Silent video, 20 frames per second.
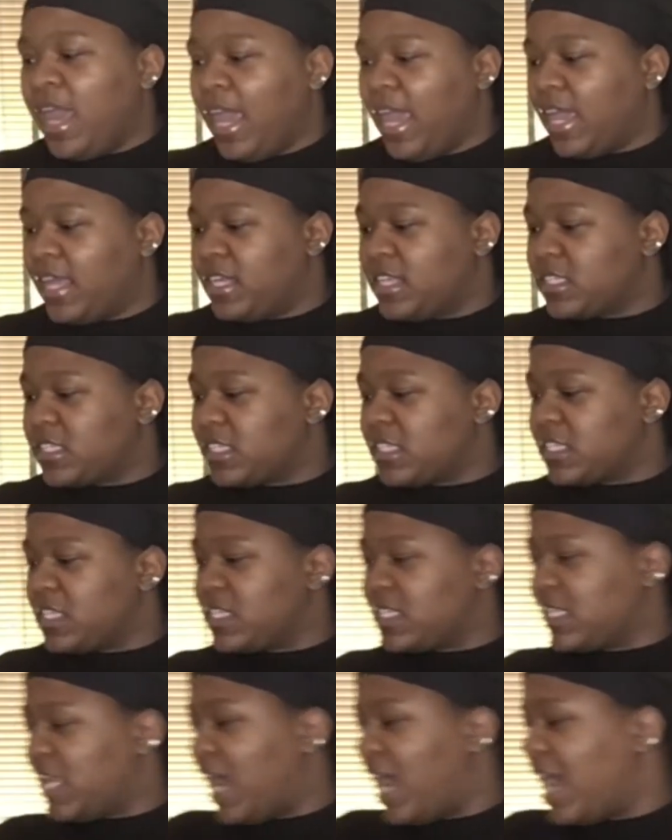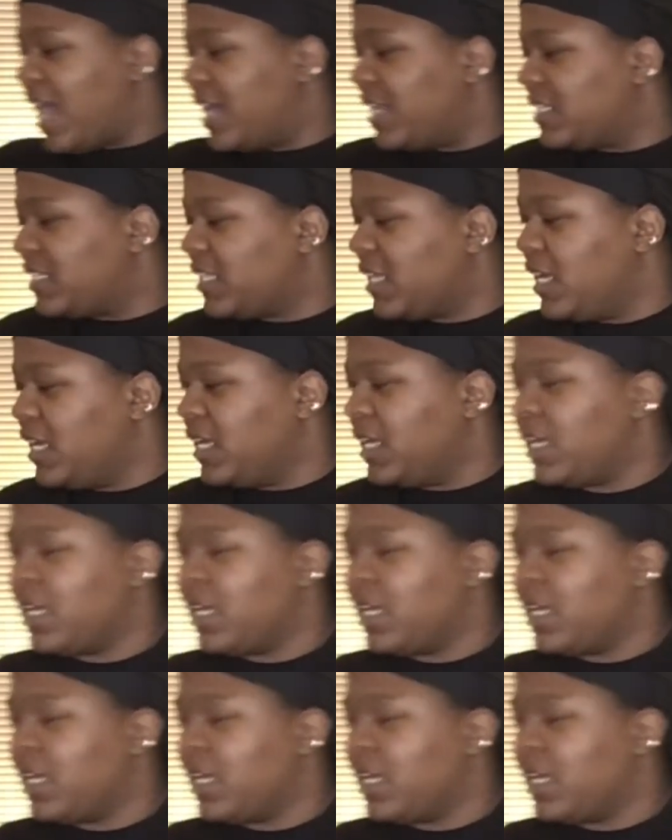And this is a size